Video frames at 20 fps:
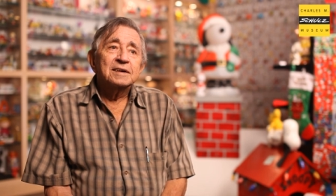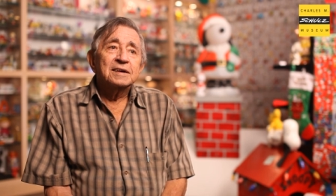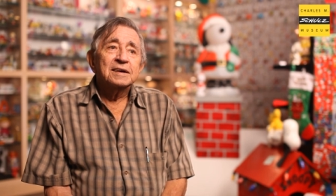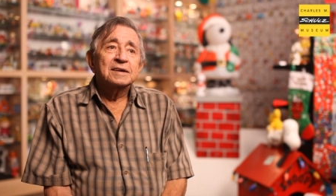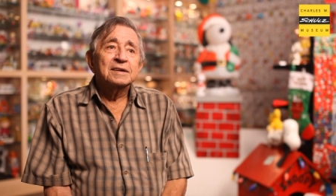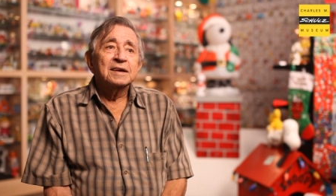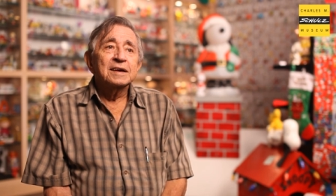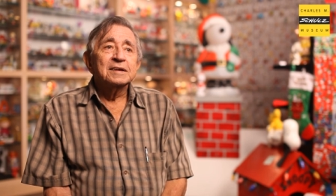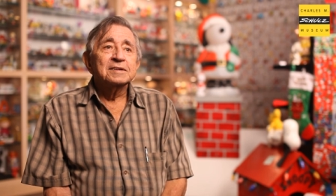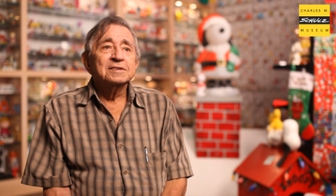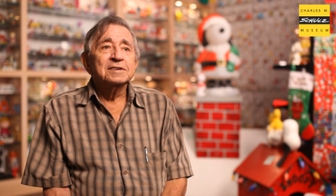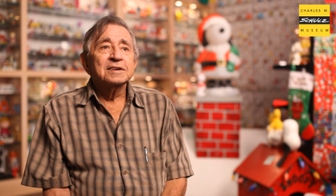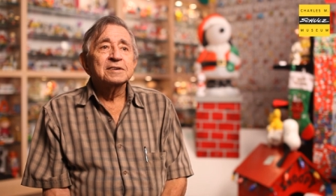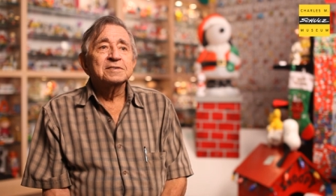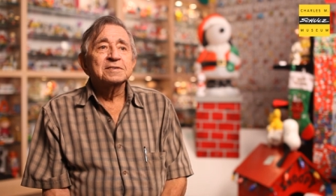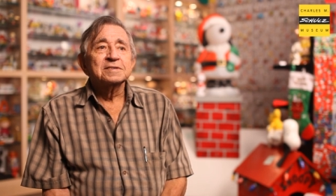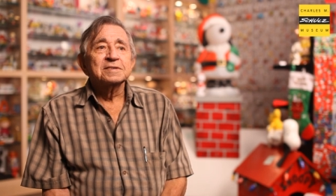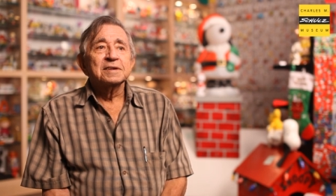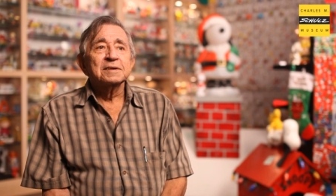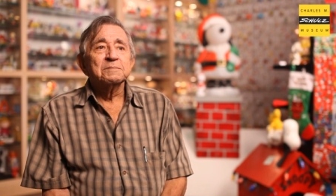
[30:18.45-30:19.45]
it, it,
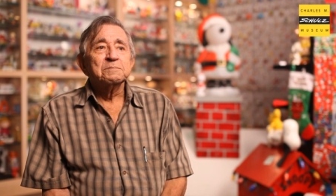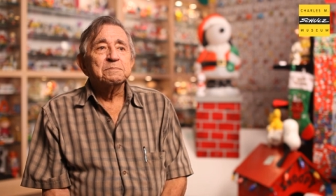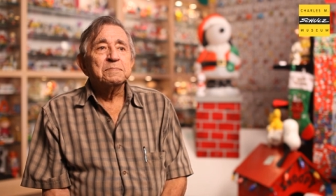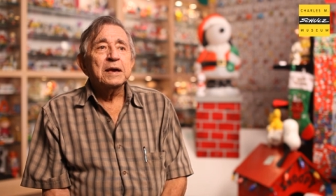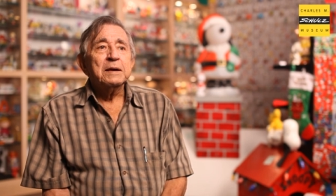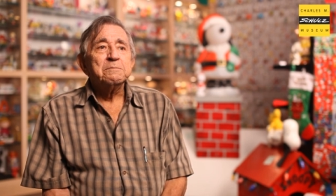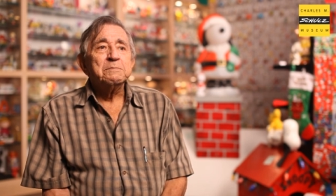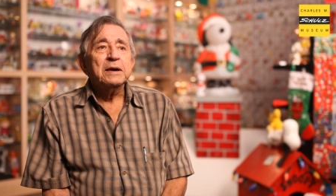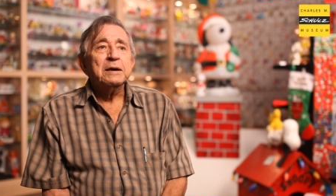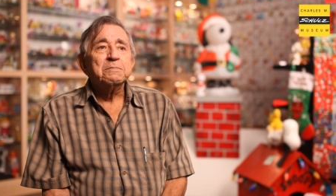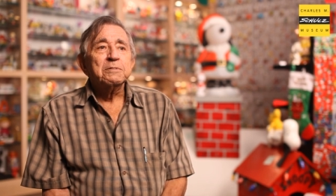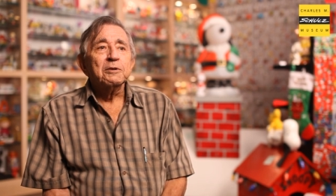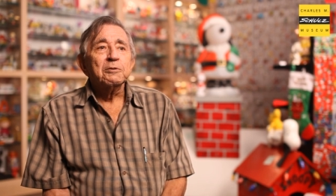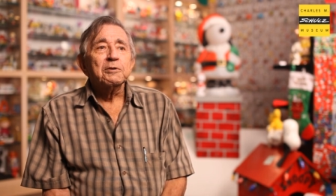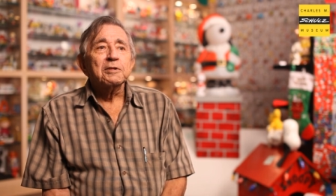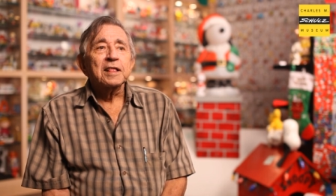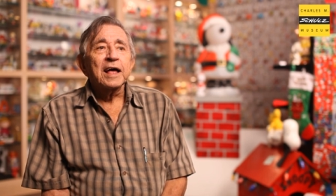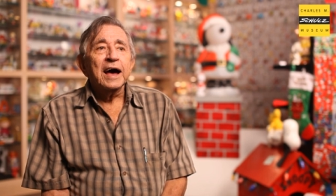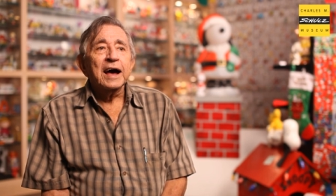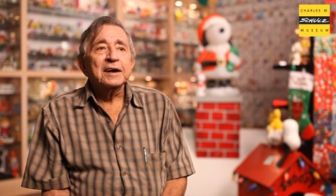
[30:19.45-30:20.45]
just, people
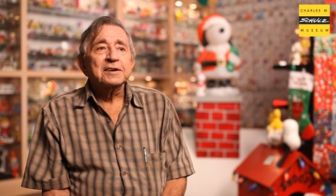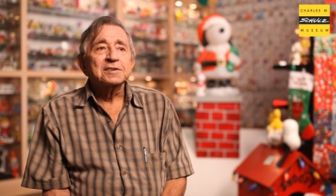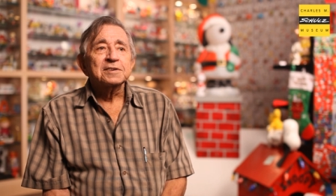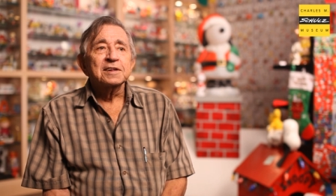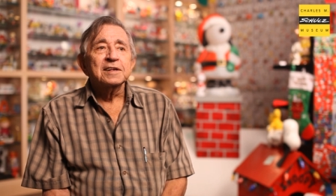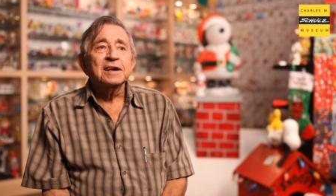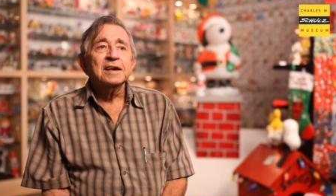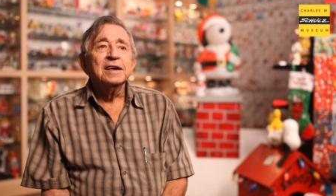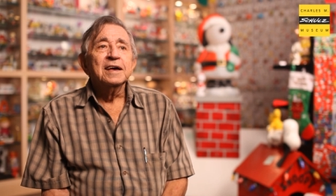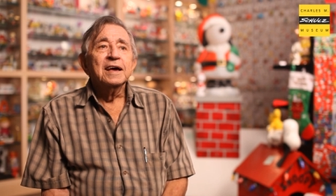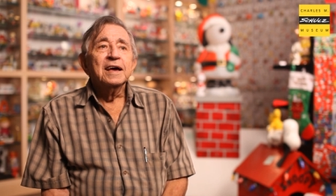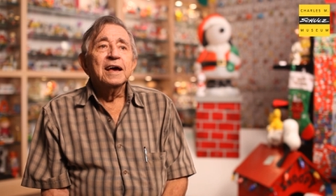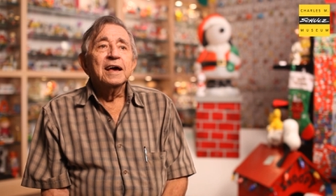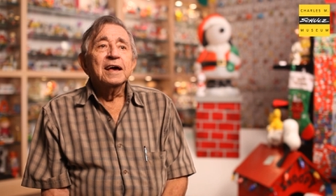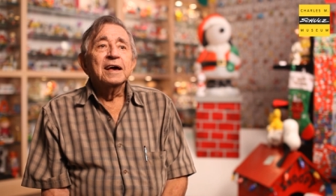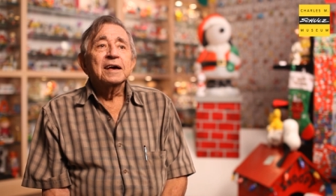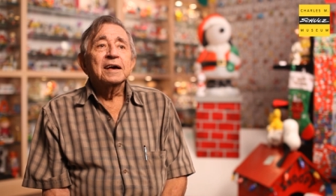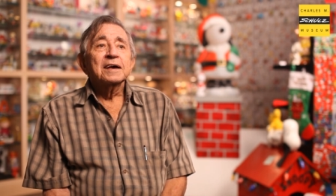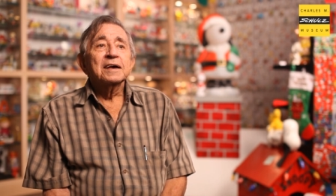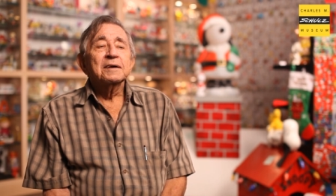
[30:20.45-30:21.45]
will actually
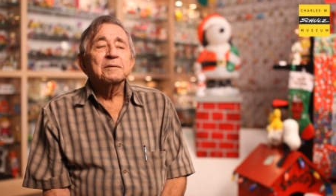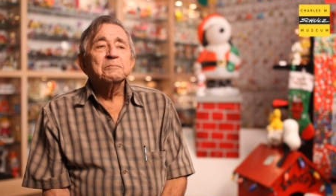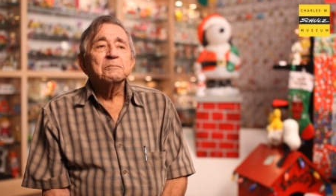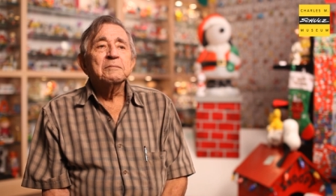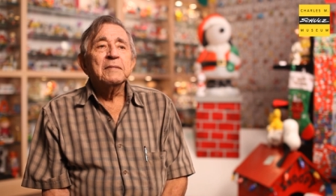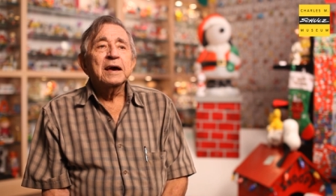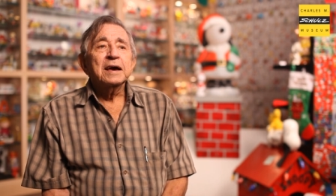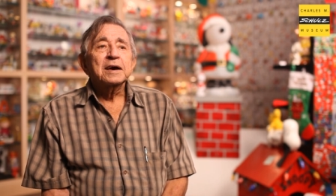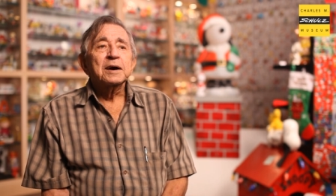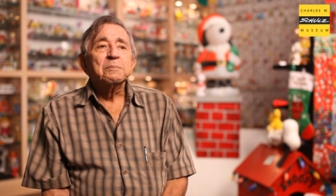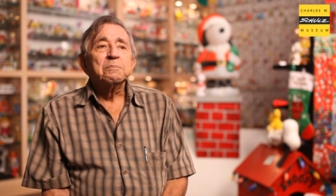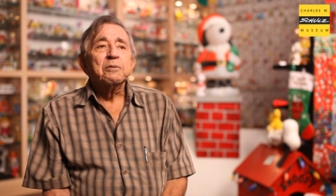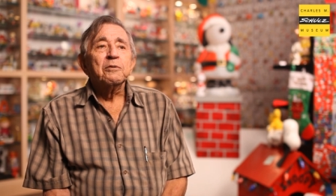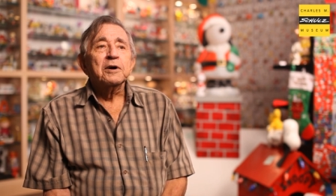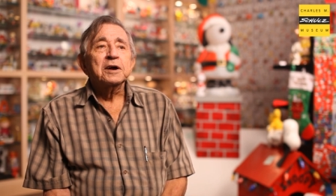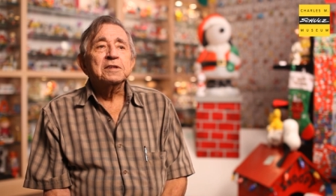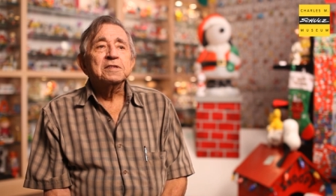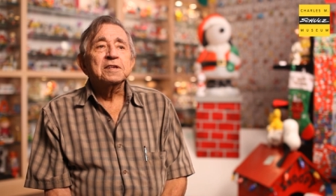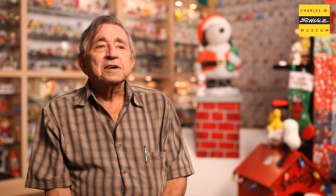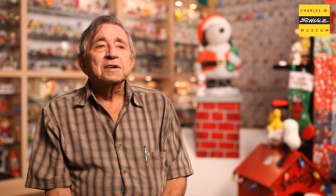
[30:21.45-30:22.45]
make a
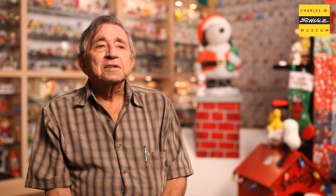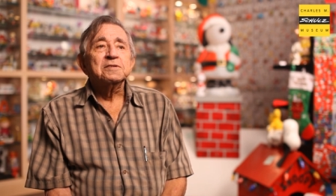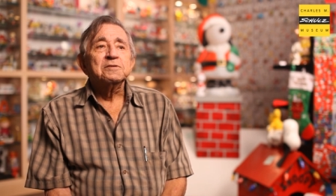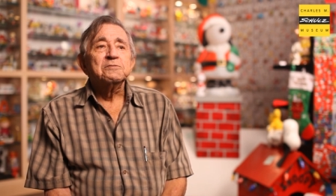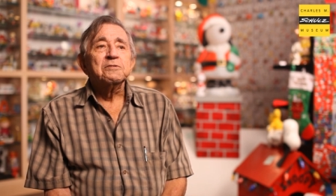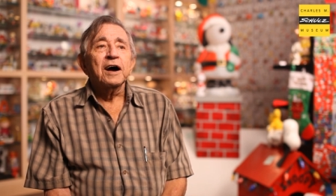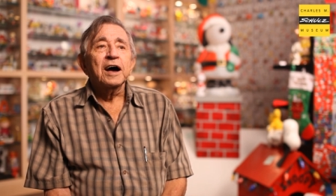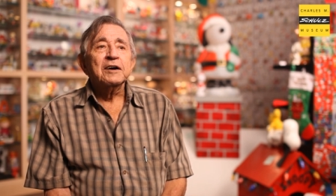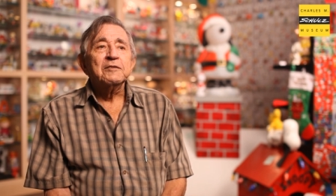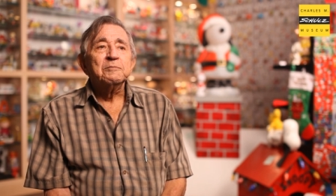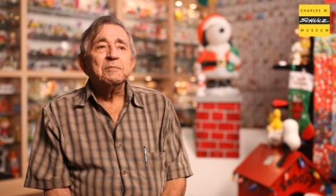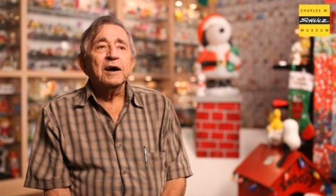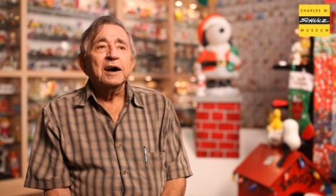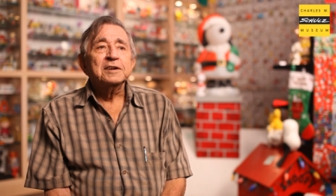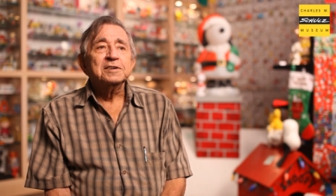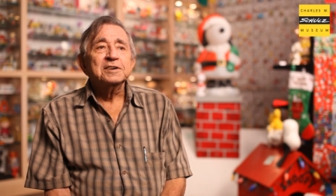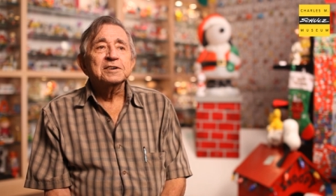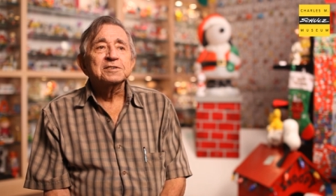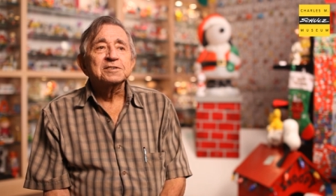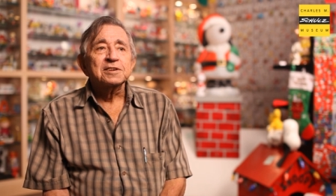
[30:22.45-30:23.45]
point to drive
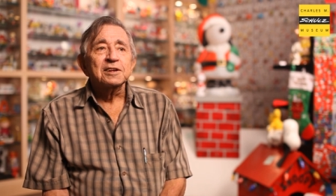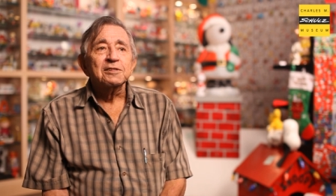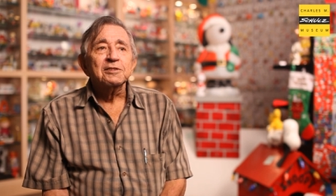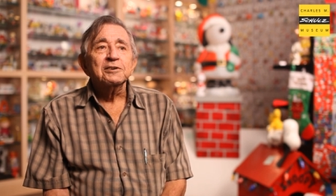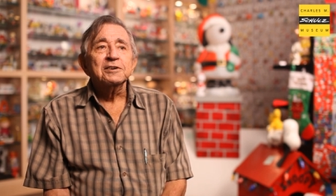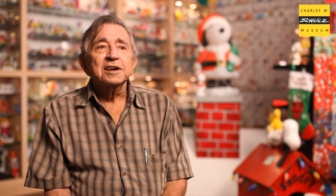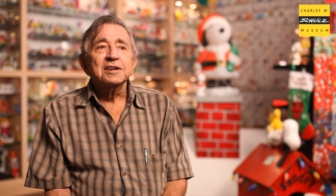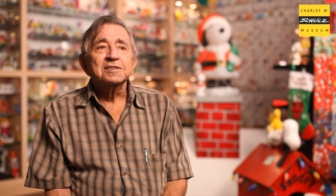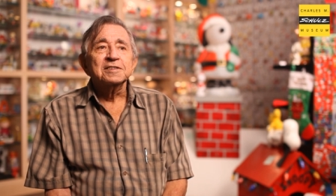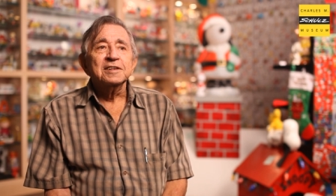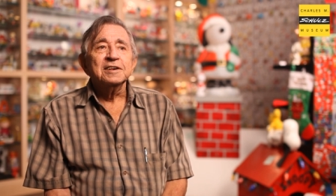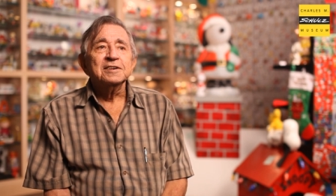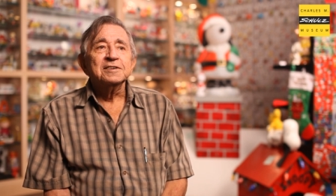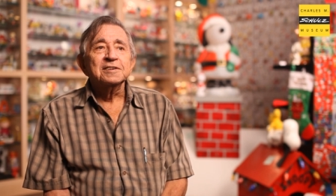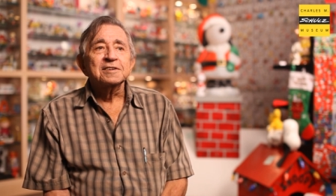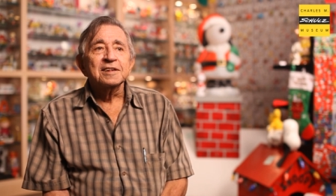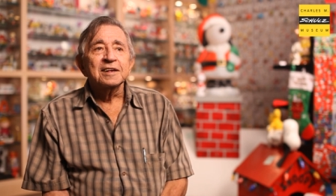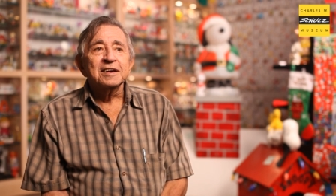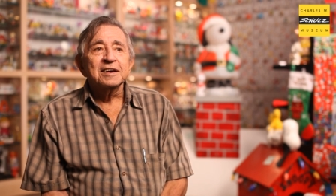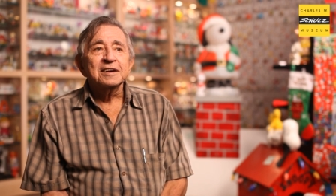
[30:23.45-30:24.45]
by just to look at
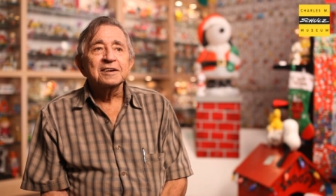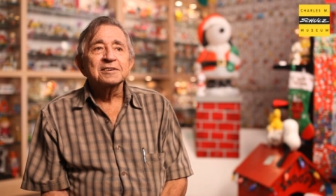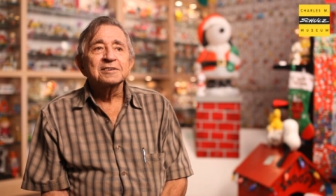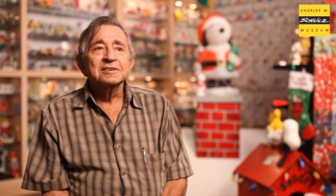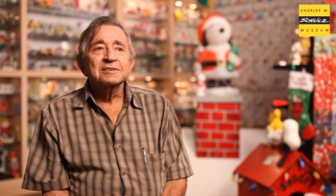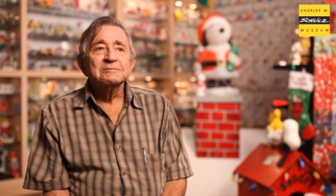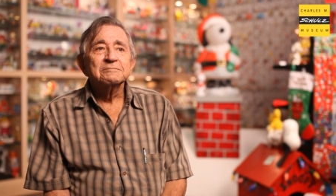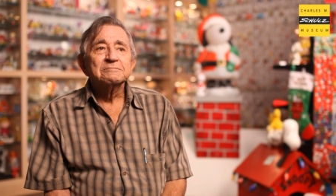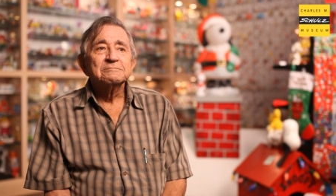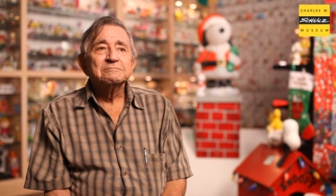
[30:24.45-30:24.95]
these things.